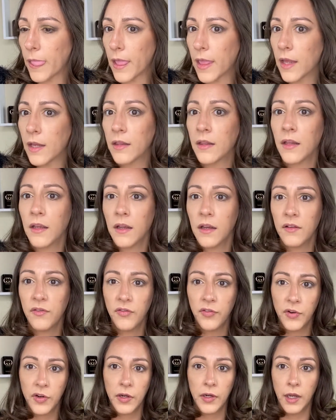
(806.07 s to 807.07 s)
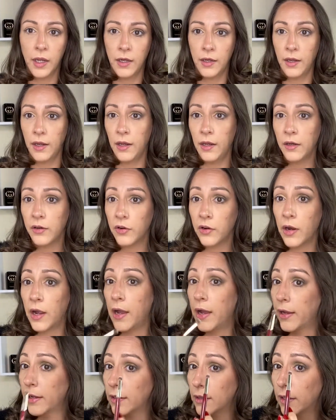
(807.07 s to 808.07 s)
And then for an inner
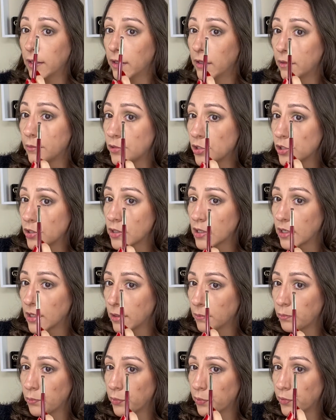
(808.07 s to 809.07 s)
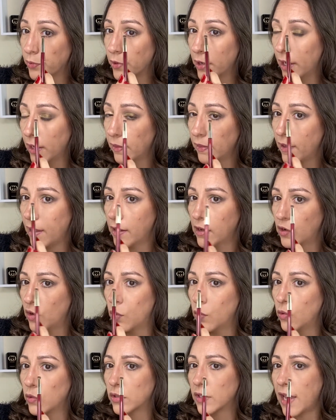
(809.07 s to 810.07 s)
highlight, I'm just going to bring that
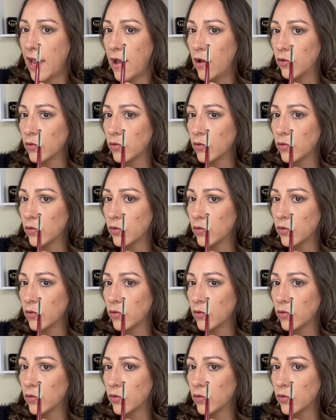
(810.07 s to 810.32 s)
gold out